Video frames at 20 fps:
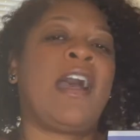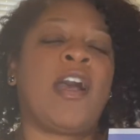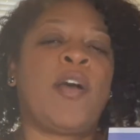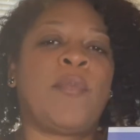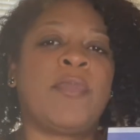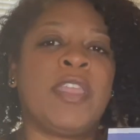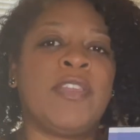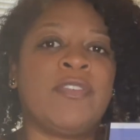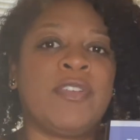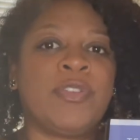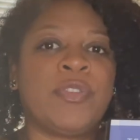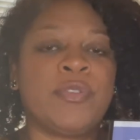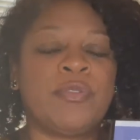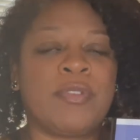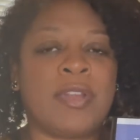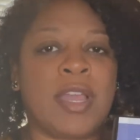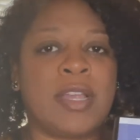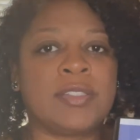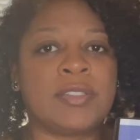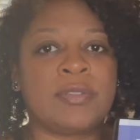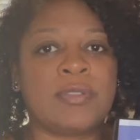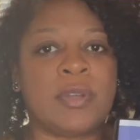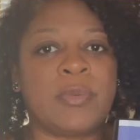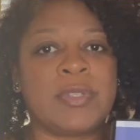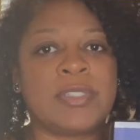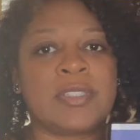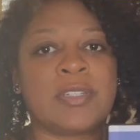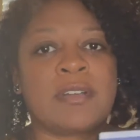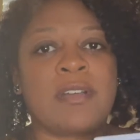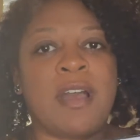Even through grad school, I
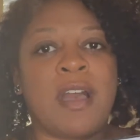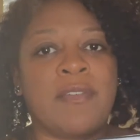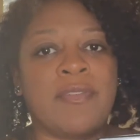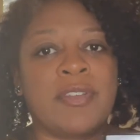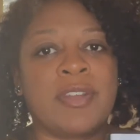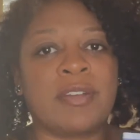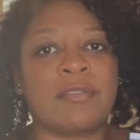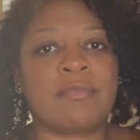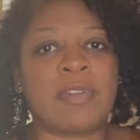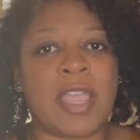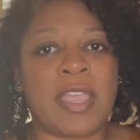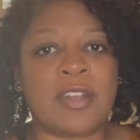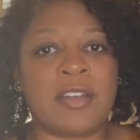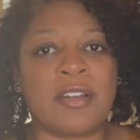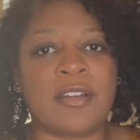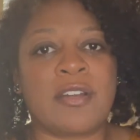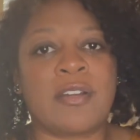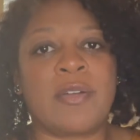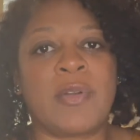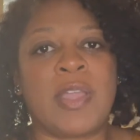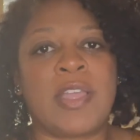wasn't a confident writer